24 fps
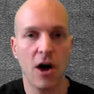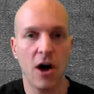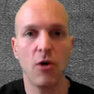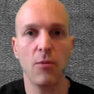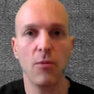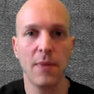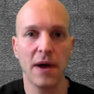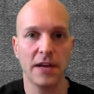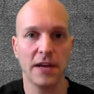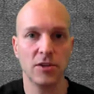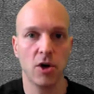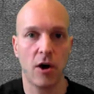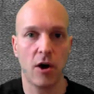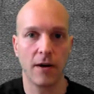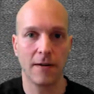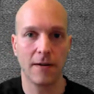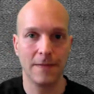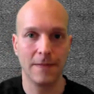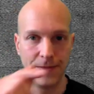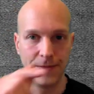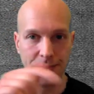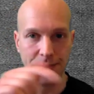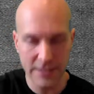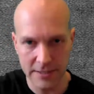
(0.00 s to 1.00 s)
tell my
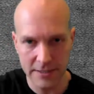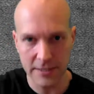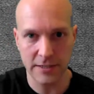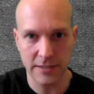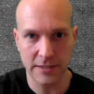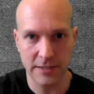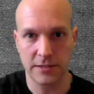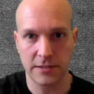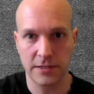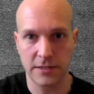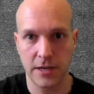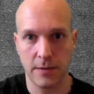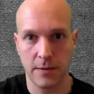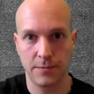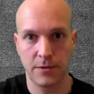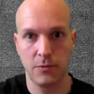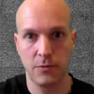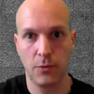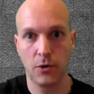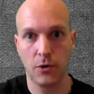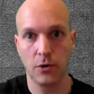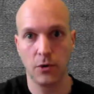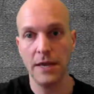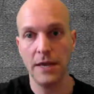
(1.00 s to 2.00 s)
dog this is
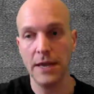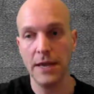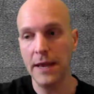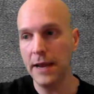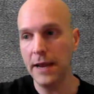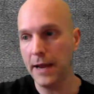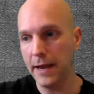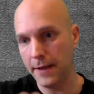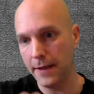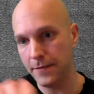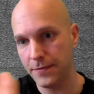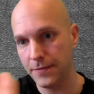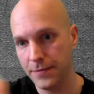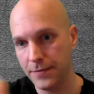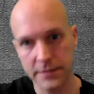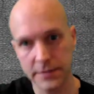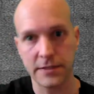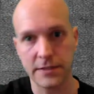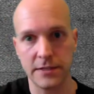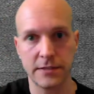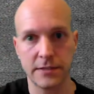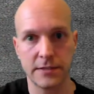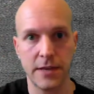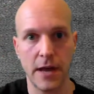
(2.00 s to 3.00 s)
acceptable and
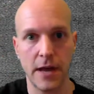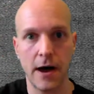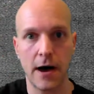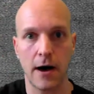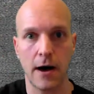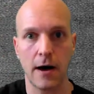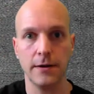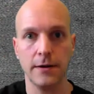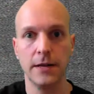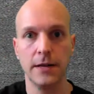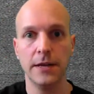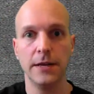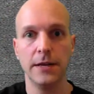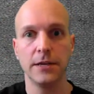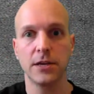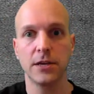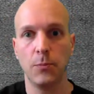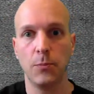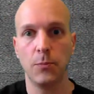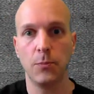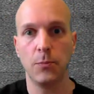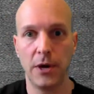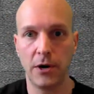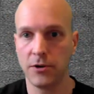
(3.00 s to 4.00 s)
this is not,
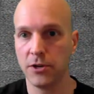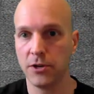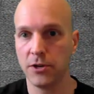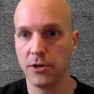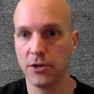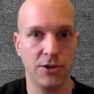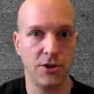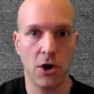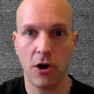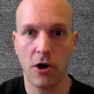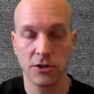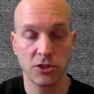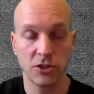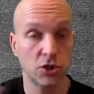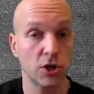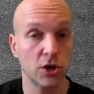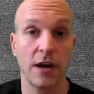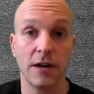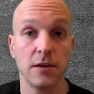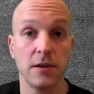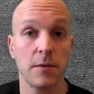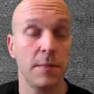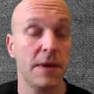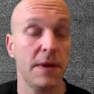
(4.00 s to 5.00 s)
compared to the dog
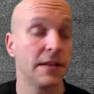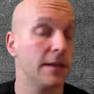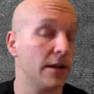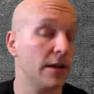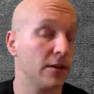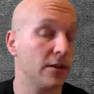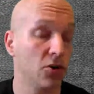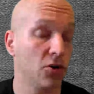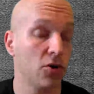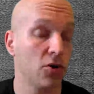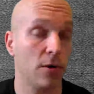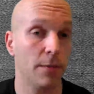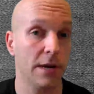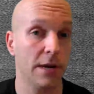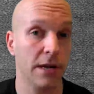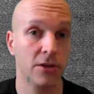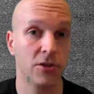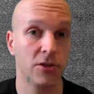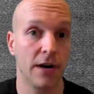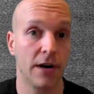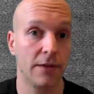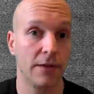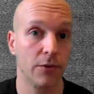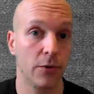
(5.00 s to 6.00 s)
trying to make that
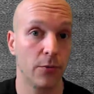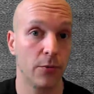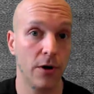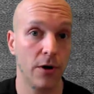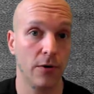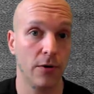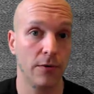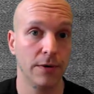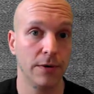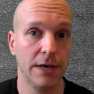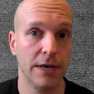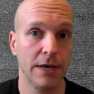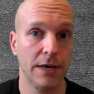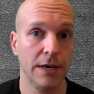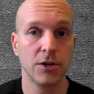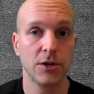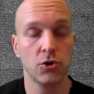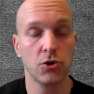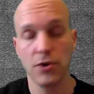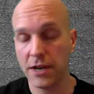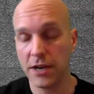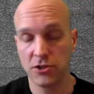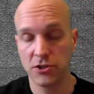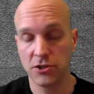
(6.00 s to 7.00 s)
determination on their own.
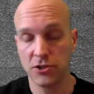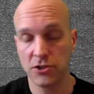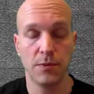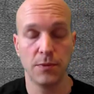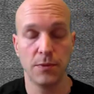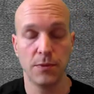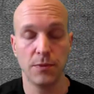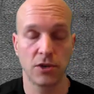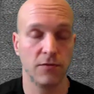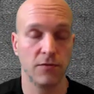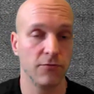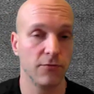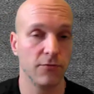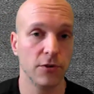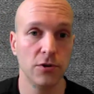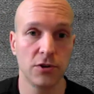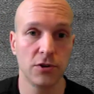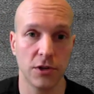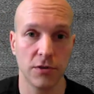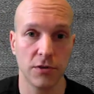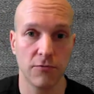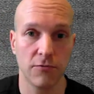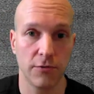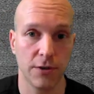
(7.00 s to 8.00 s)
Creates too much
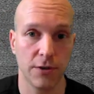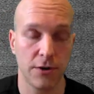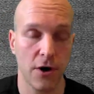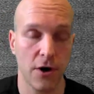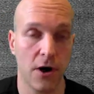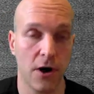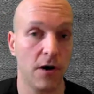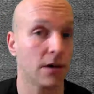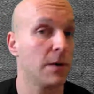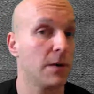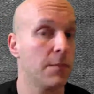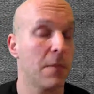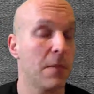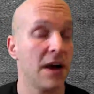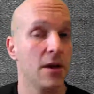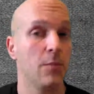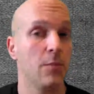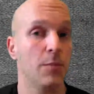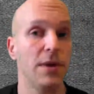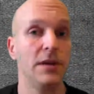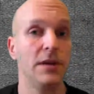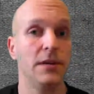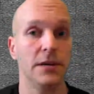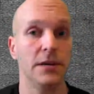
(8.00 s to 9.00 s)
confusion for the dog, in my
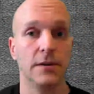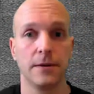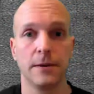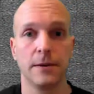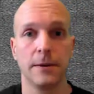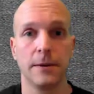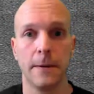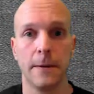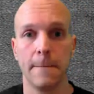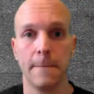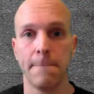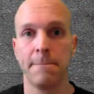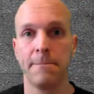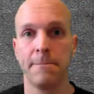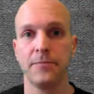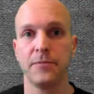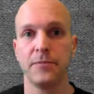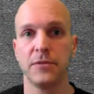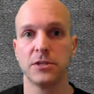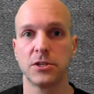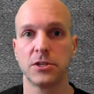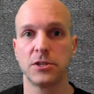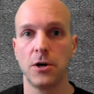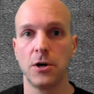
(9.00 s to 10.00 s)
opinion.
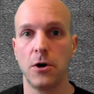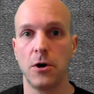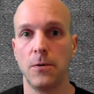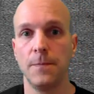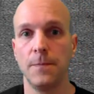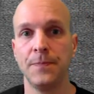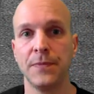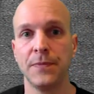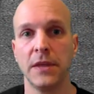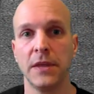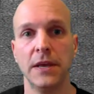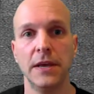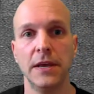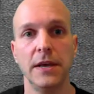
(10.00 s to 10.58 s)
So